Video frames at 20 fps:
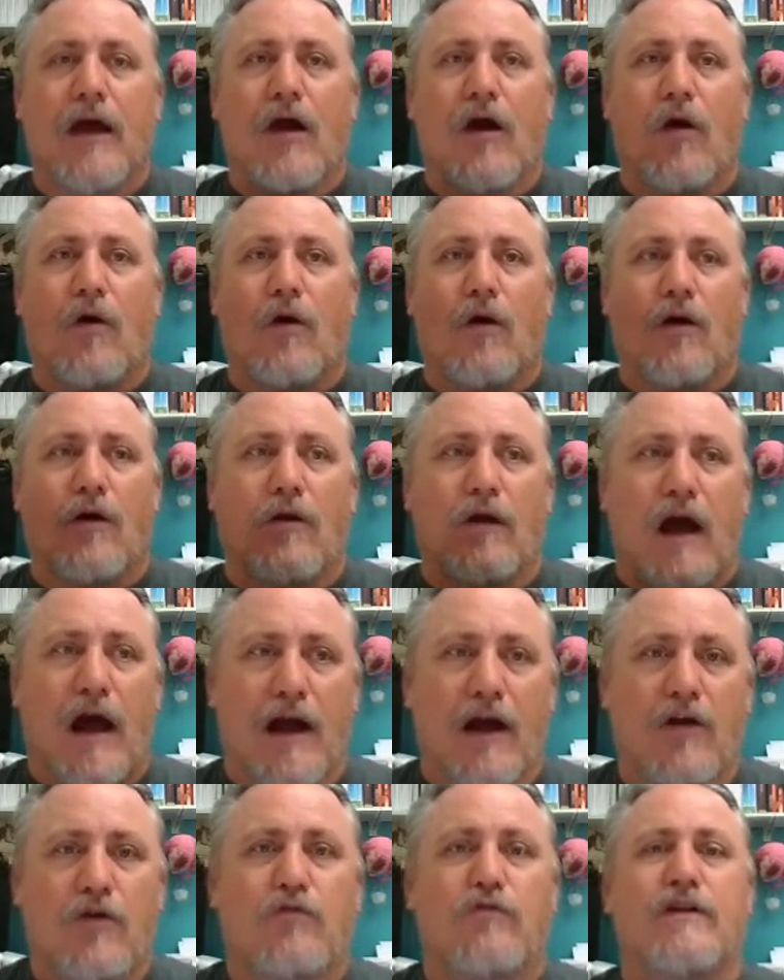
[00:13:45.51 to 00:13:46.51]
or
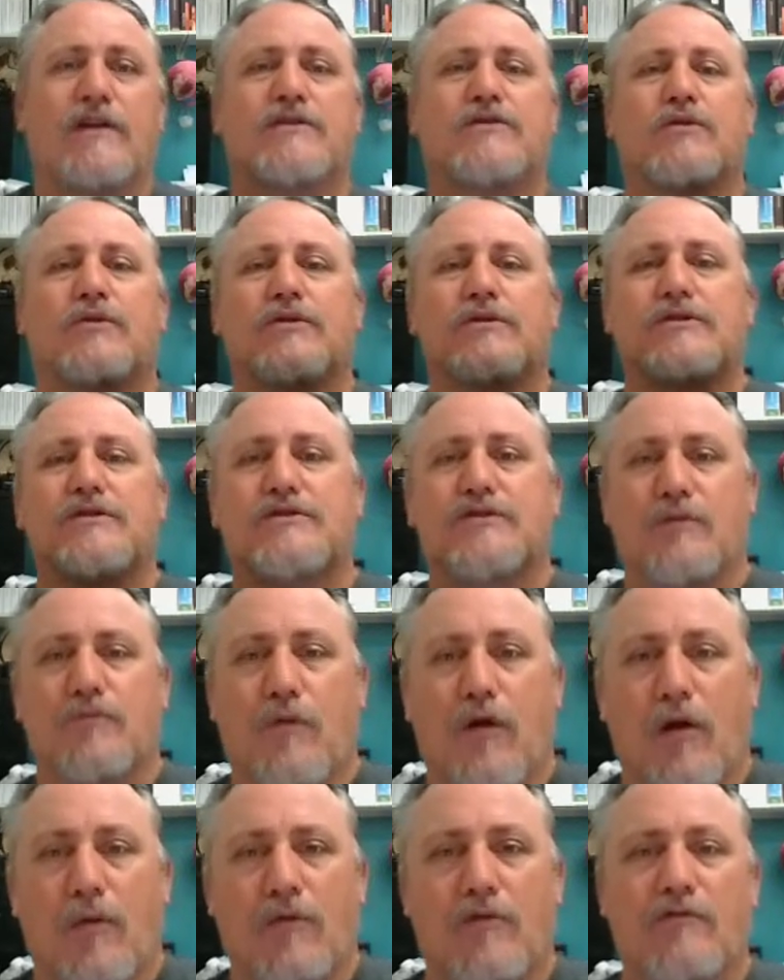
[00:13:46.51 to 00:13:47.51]
iron resources or
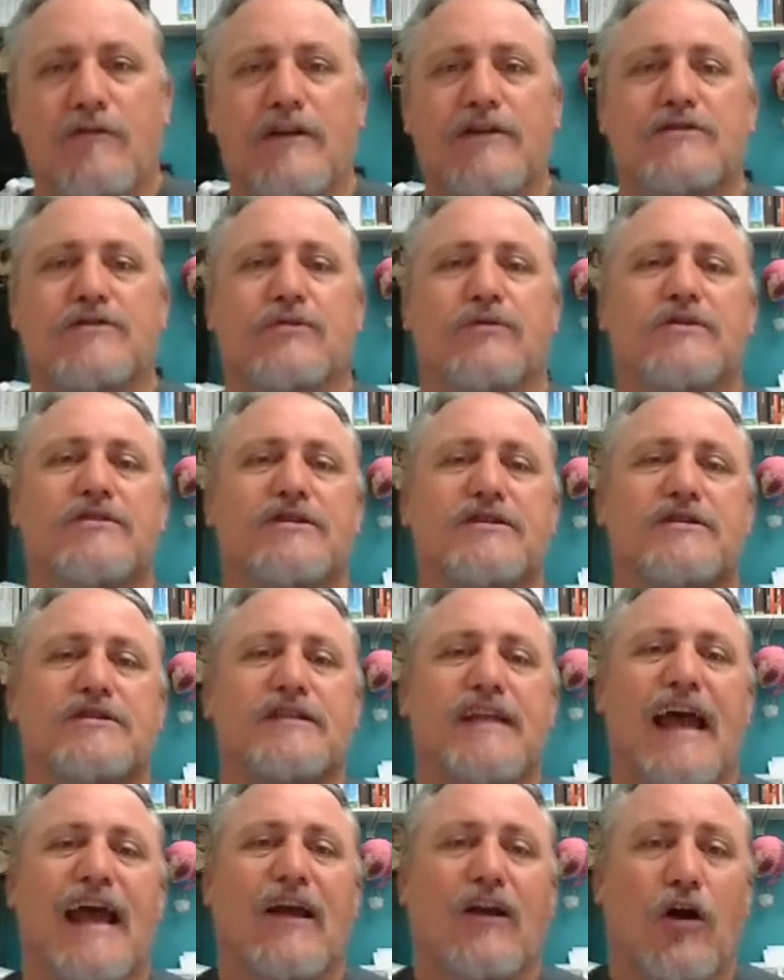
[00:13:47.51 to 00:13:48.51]
marble resources
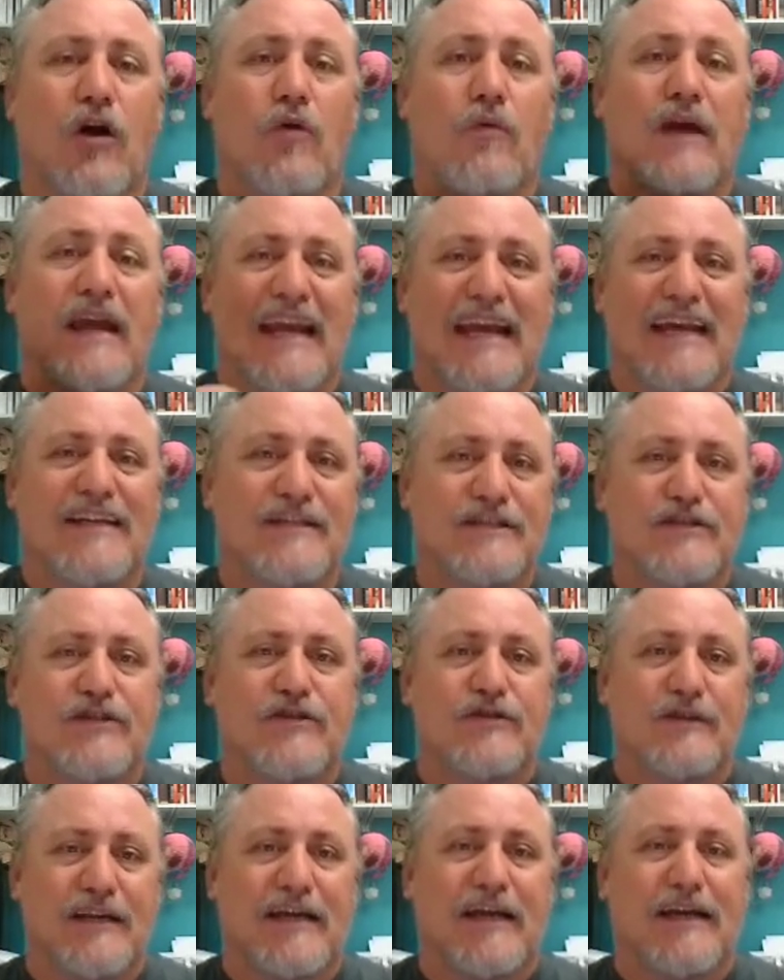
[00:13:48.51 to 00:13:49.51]
that go
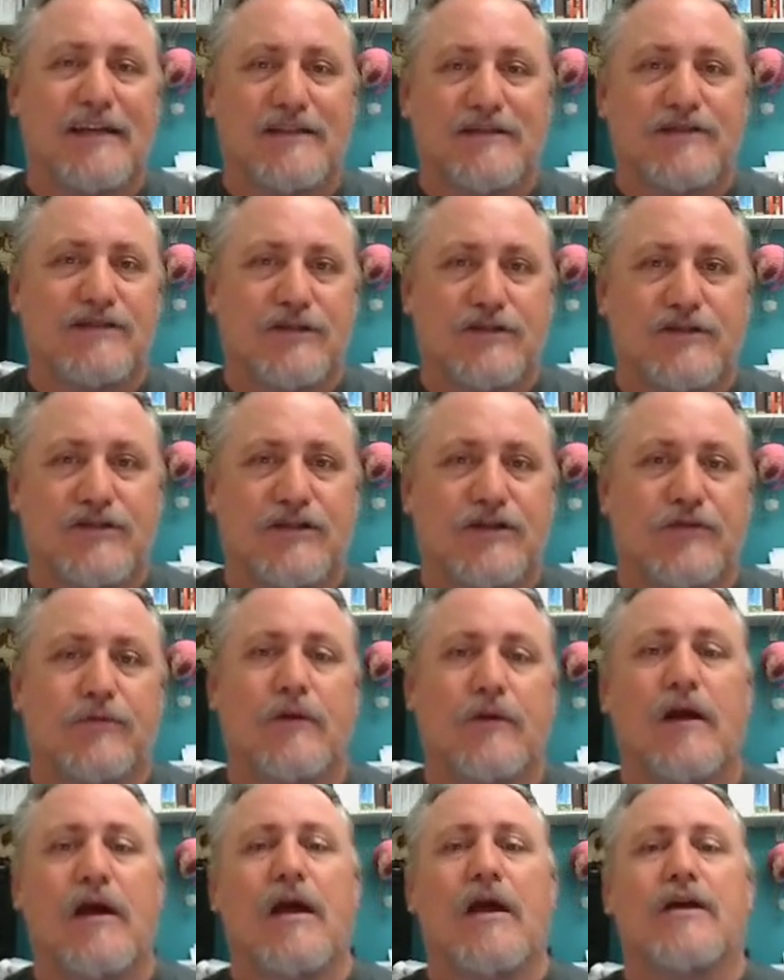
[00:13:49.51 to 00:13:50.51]
into the Institute.
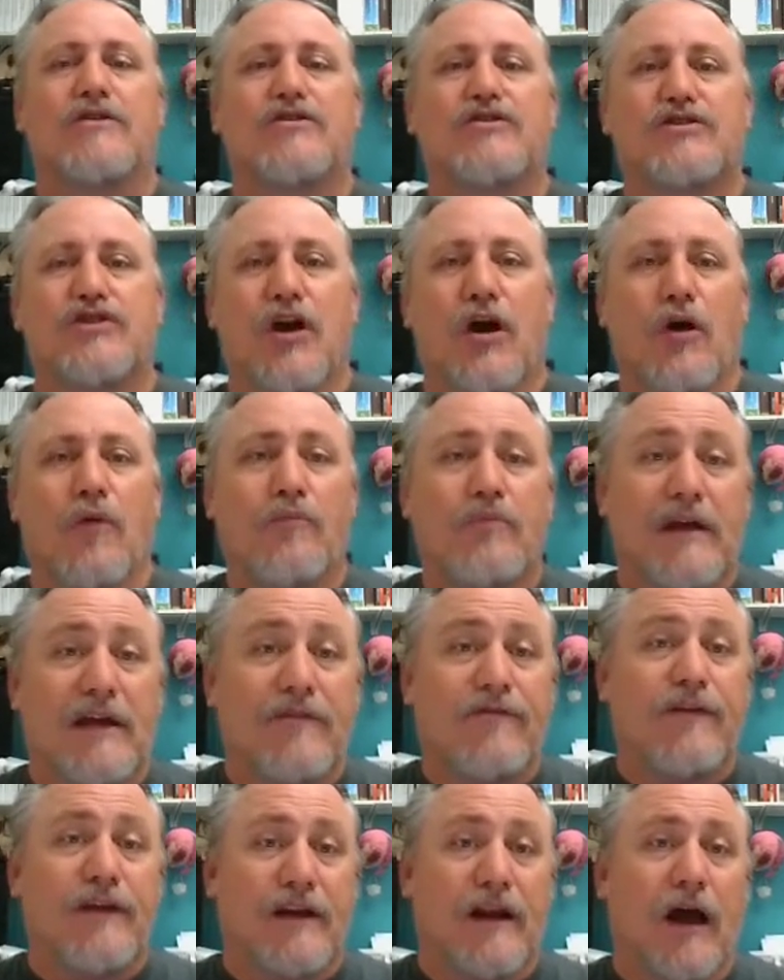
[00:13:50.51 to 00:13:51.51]
So
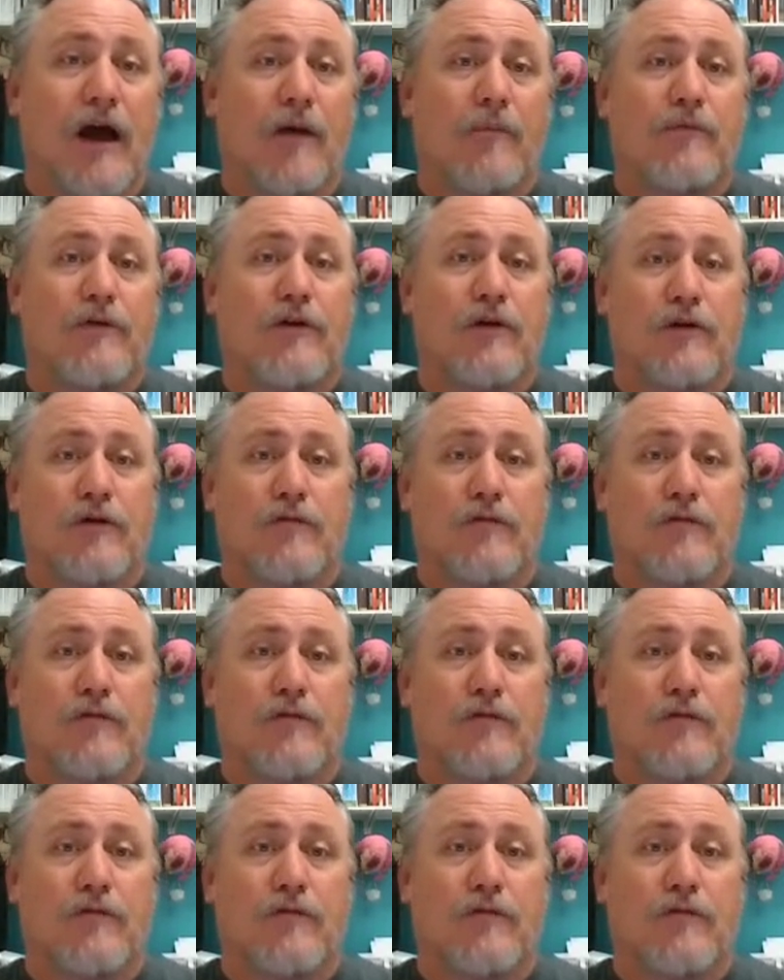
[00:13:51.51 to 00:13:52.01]
beefing up your